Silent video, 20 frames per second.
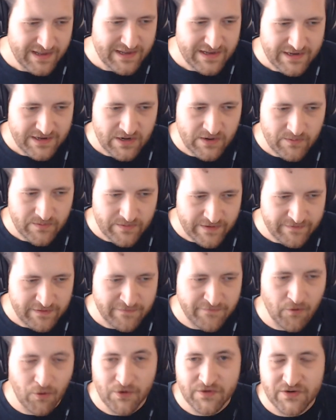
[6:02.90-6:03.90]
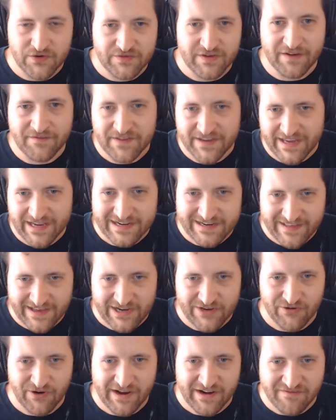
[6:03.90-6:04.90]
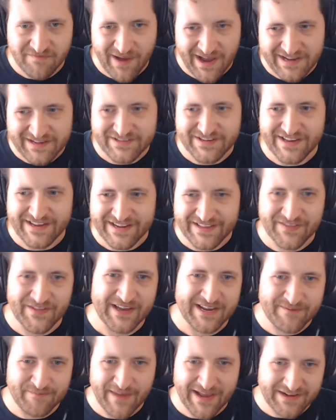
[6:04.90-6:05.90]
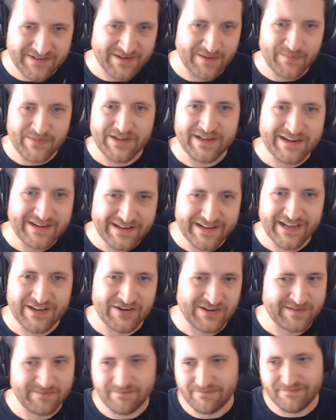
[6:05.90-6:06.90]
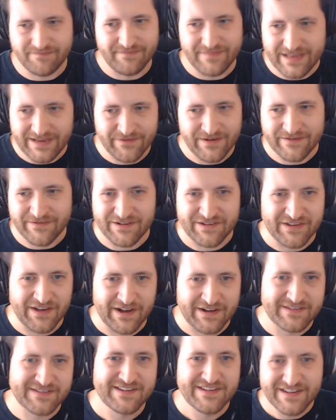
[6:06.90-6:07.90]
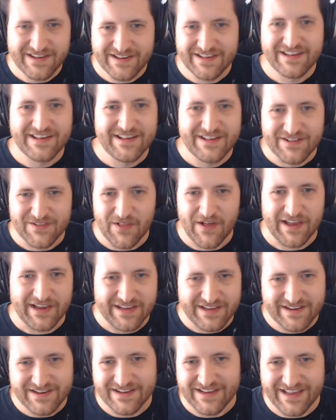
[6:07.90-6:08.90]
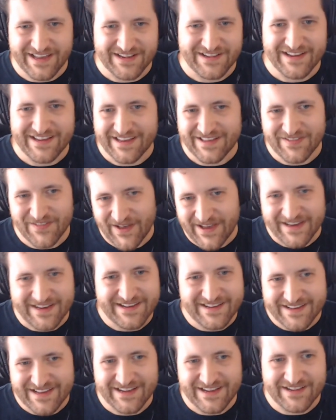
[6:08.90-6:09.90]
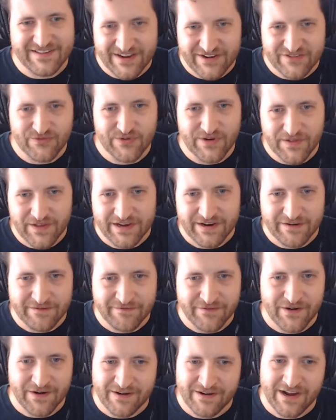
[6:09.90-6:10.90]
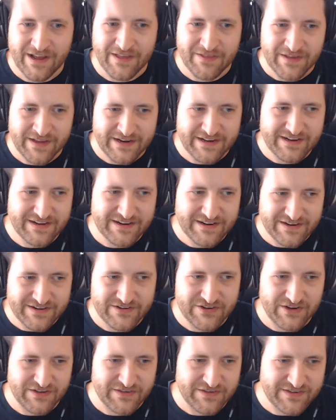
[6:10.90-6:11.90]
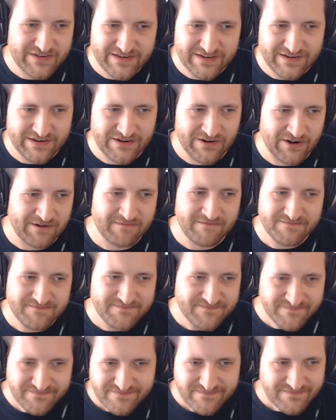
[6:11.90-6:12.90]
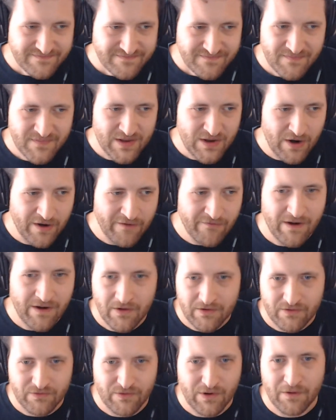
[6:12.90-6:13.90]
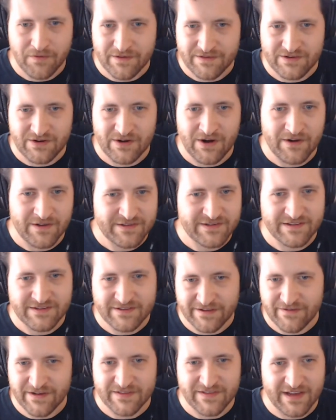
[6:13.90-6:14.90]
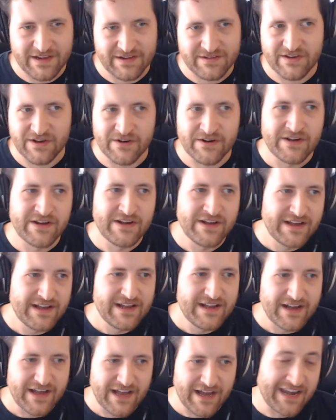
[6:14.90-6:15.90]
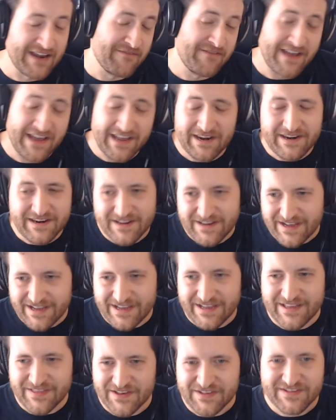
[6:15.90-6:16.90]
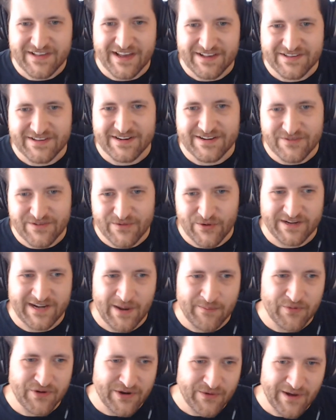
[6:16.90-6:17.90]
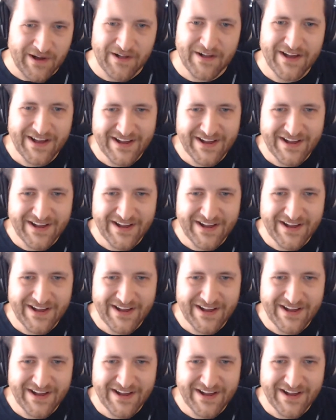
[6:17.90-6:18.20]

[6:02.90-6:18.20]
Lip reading: if you force yourself to get into that creative mindset and like make something and just even if it sucks, like it's really good for I think just your overall growth as an artist and stuff like that. So and in this case it worked out pretty well.